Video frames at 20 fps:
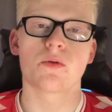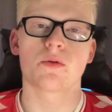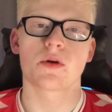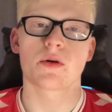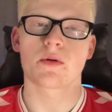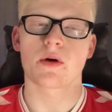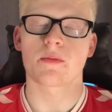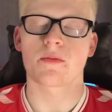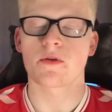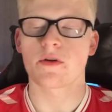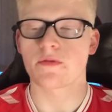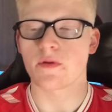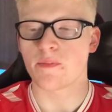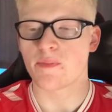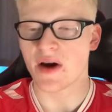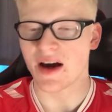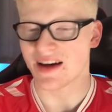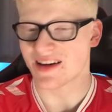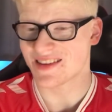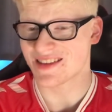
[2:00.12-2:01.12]
We went with a
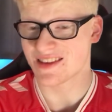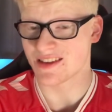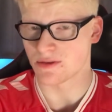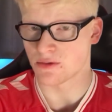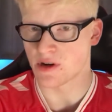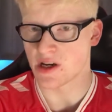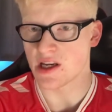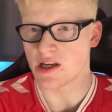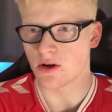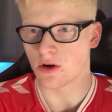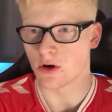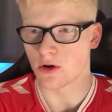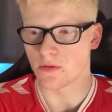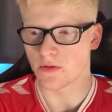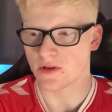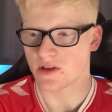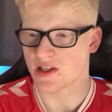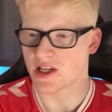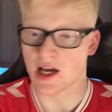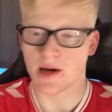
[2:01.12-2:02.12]
back three of
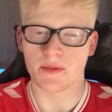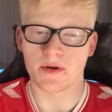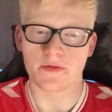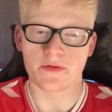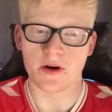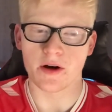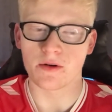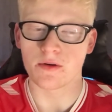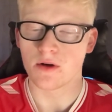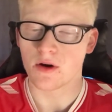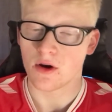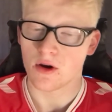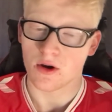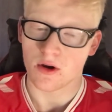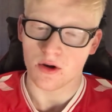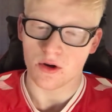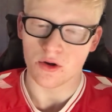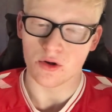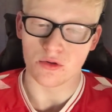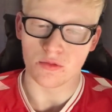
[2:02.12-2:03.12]
Sam Lavelle,
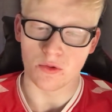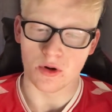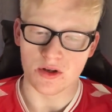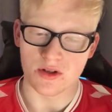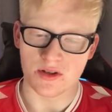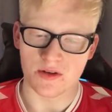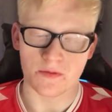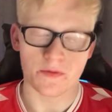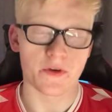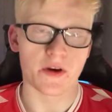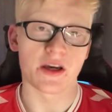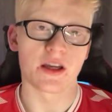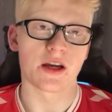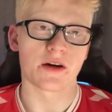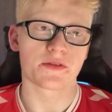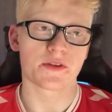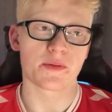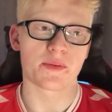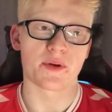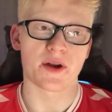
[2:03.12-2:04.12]
who was fit
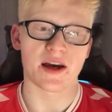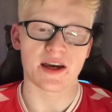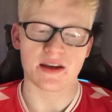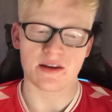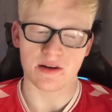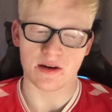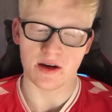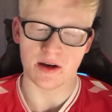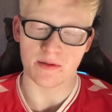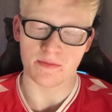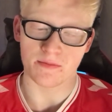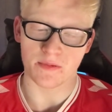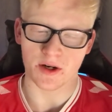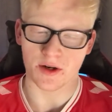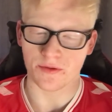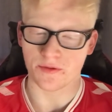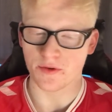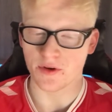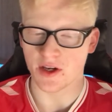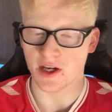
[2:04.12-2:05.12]
enough to play
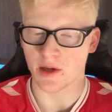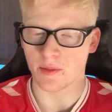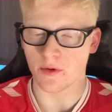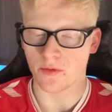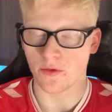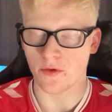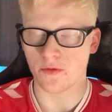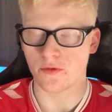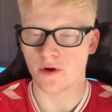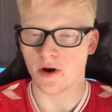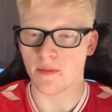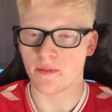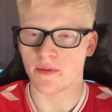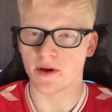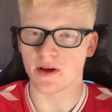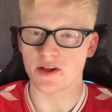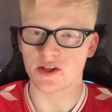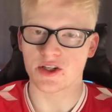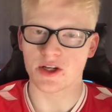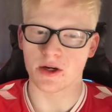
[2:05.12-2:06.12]
after he came off with cramp
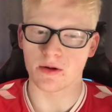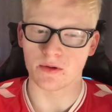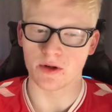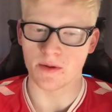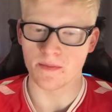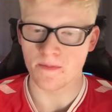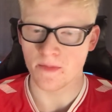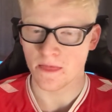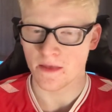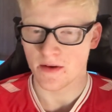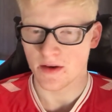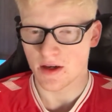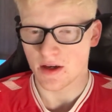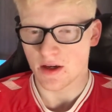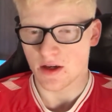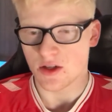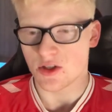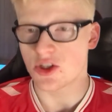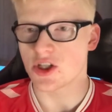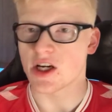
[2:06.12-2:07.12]
against Cheltenham.
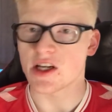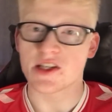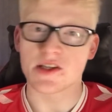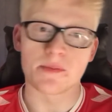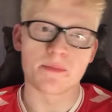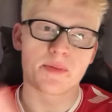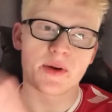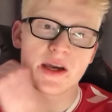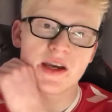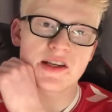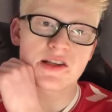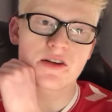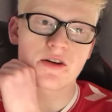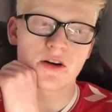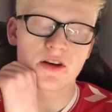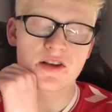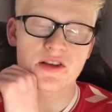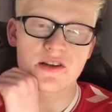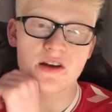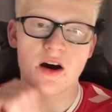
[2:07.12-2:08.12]
Jason Pearce got a
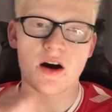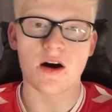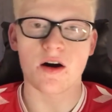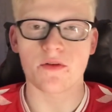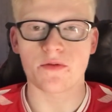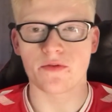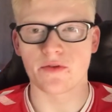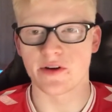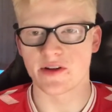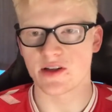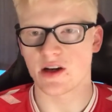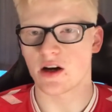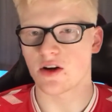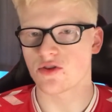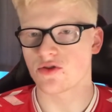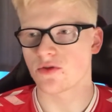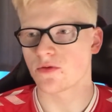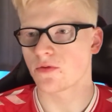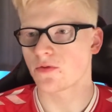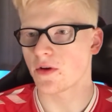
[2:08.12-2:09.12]
start for his
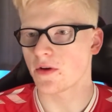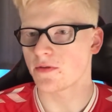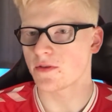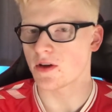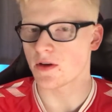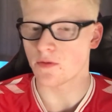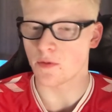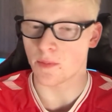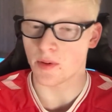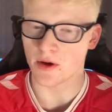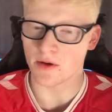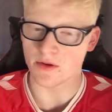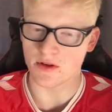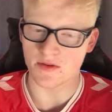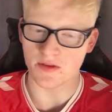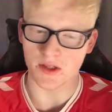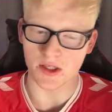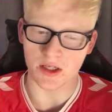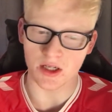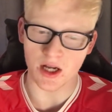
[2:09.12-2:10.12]
150th appearance
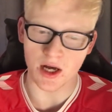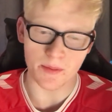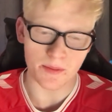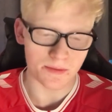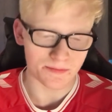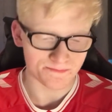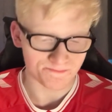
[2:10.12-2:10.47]
for the club,